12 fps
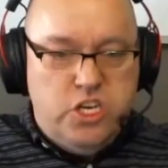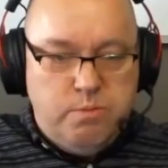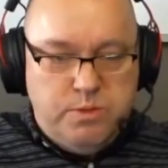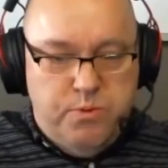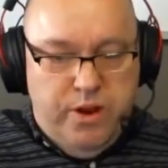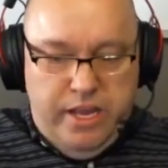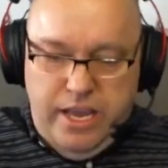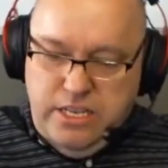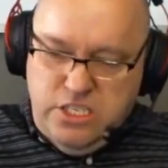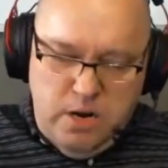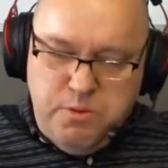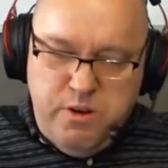SharpSpring, and
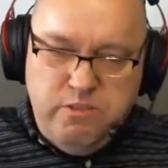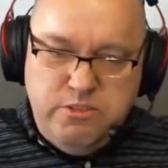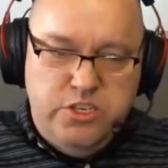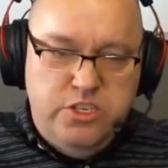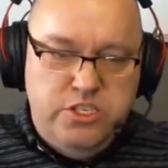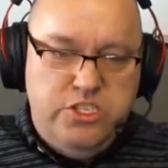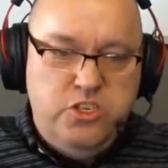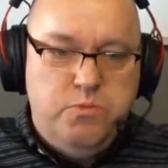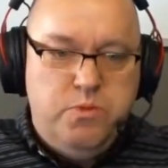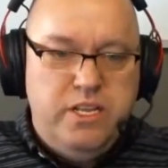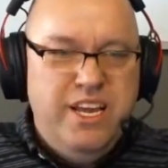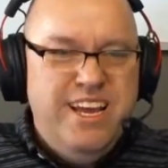SharpSpring was good too,
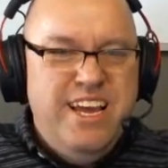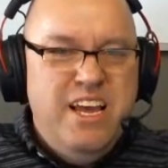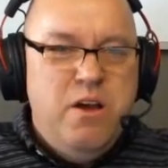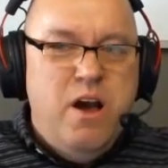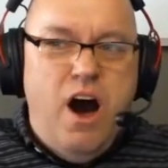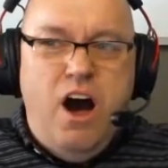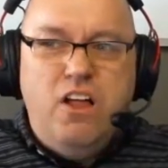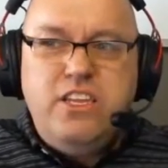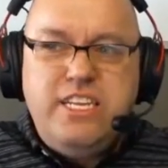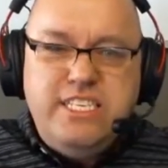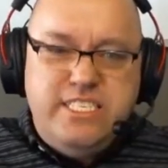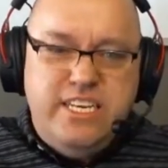but all
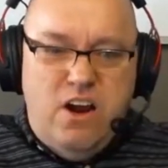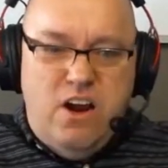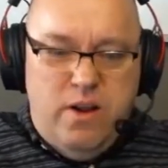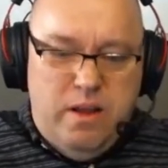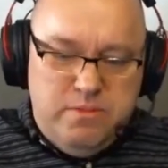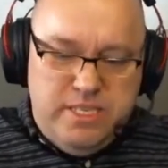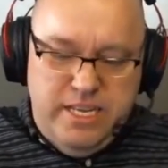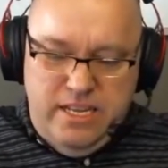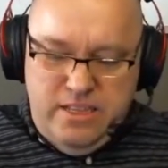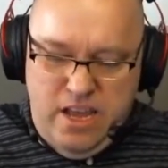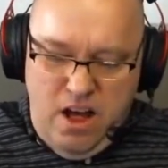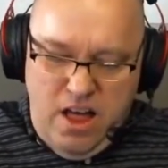of these C R Ms, they
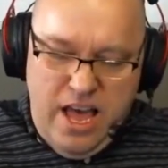they all